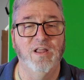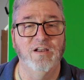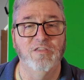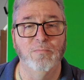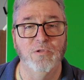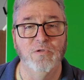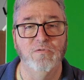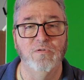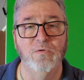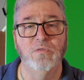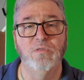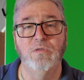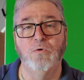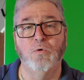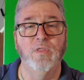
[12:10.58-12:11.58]

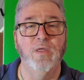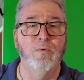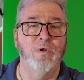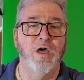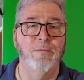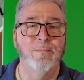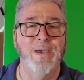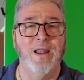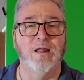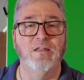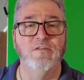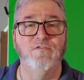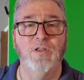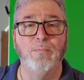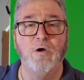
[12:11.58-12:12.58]
Bluetooth, or they would automatically
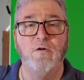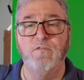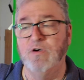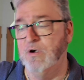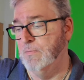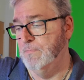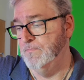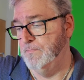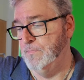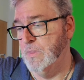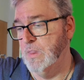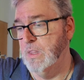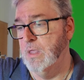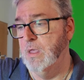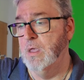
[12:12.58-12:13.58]
flip over.
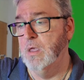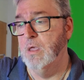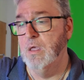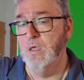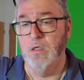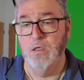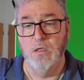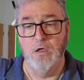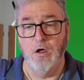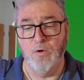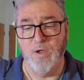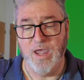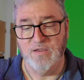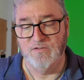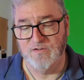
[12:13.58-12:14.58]

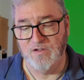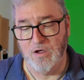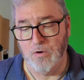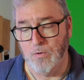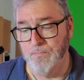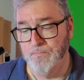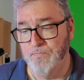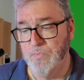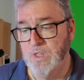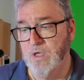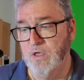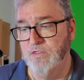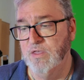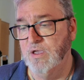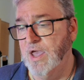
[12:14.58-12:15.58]
Okay, so I
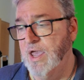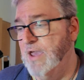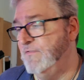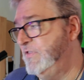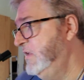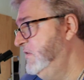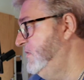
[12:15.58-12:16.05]
think I have things under